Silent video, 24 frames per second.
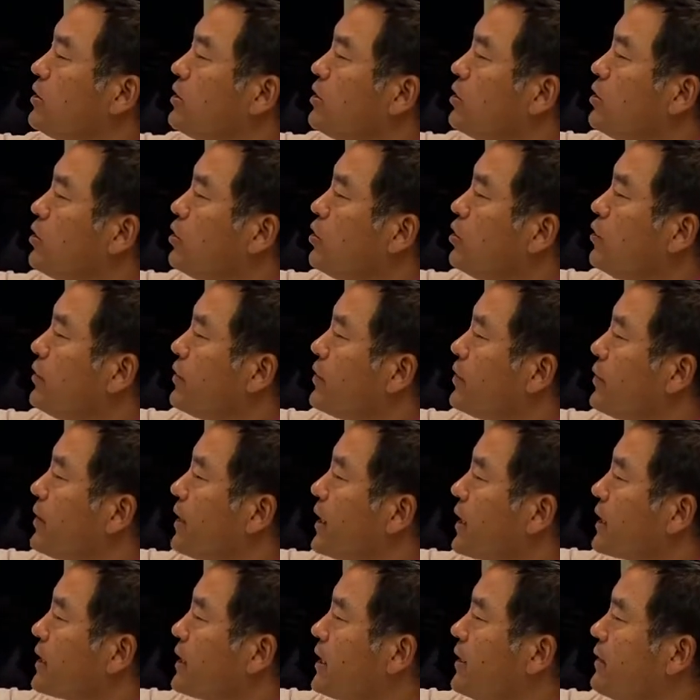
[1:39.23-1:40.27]

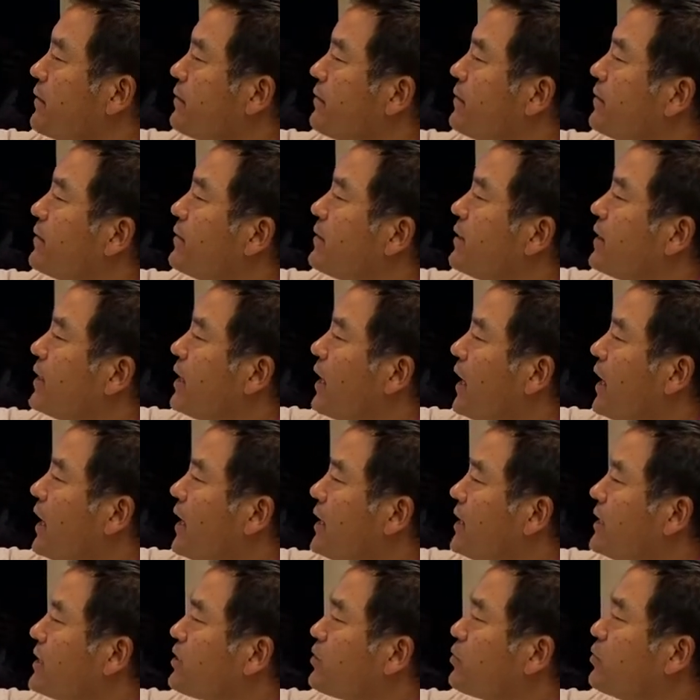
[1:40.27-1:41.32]
Overreactive
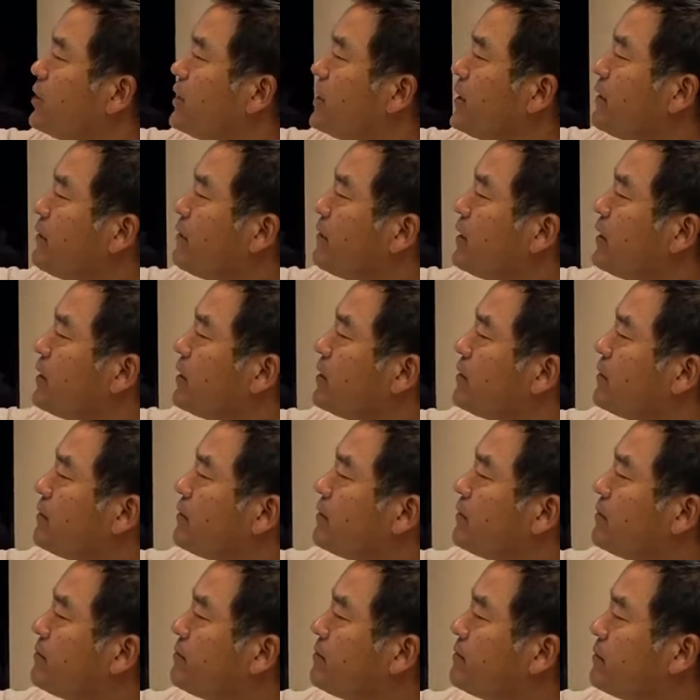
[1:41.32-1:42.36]
nice cranial nerve
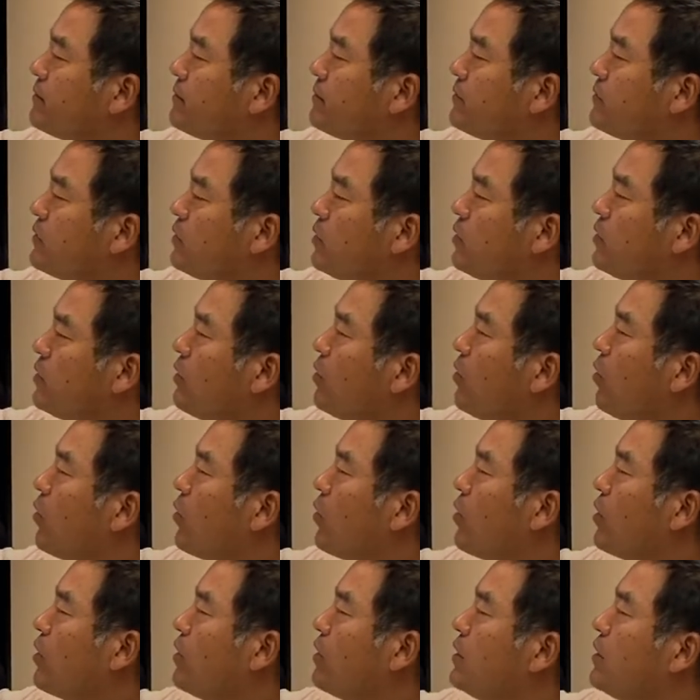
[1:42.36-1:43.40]

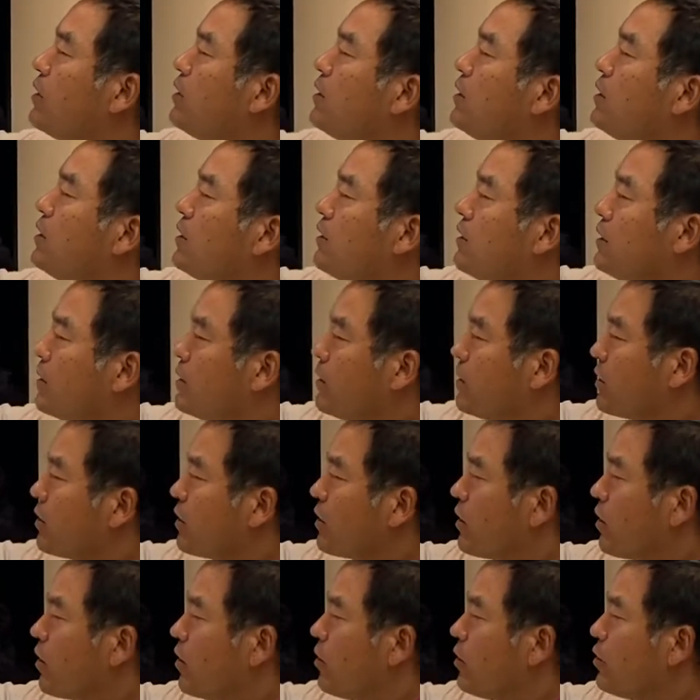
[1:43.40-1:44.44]
or
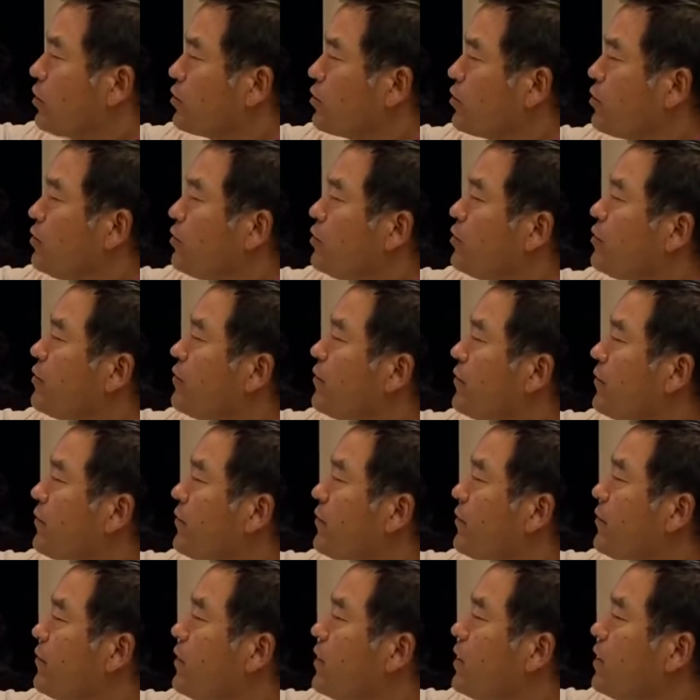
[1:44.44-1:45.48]

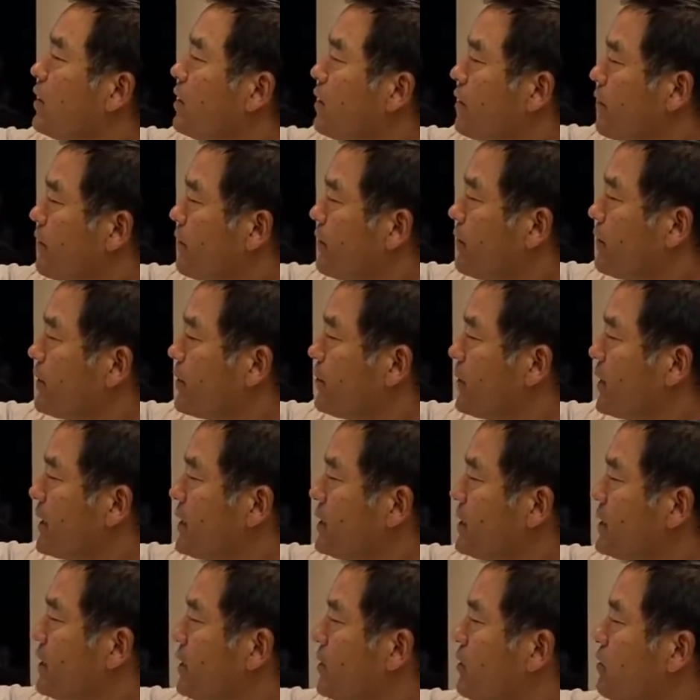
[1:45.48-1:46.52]

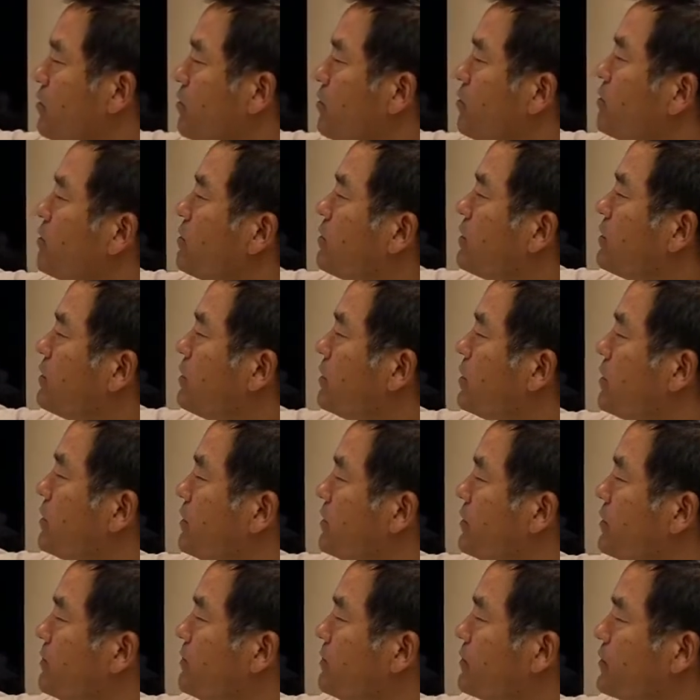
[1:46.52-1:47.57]
glossopharyngeal nerve.
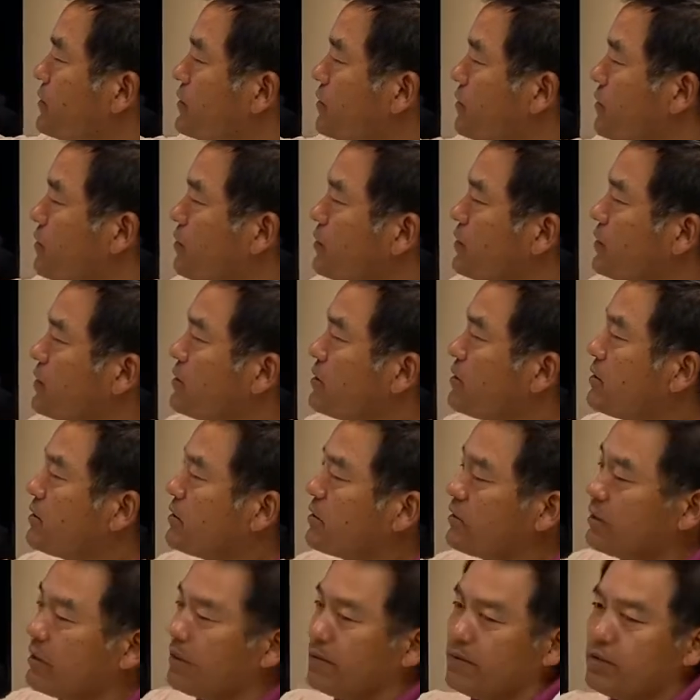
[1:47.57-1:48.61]
So this
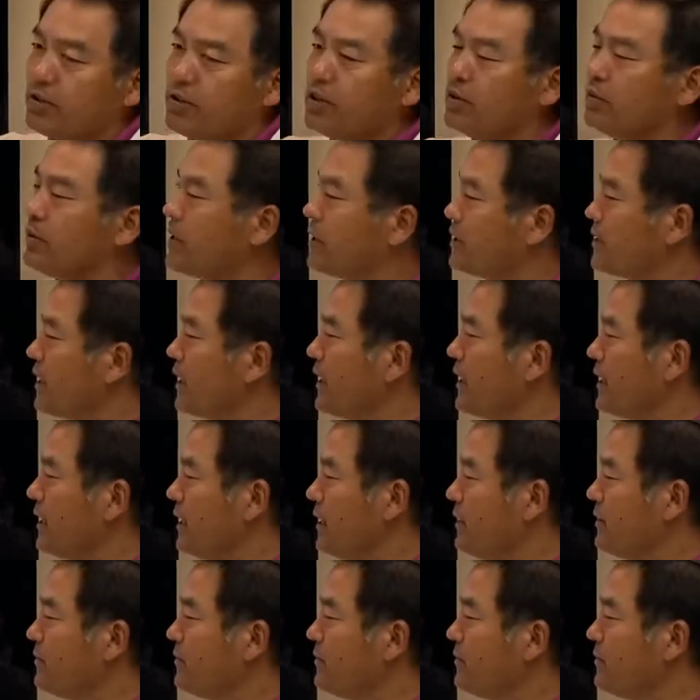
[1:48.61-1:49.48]
nerve is too excited.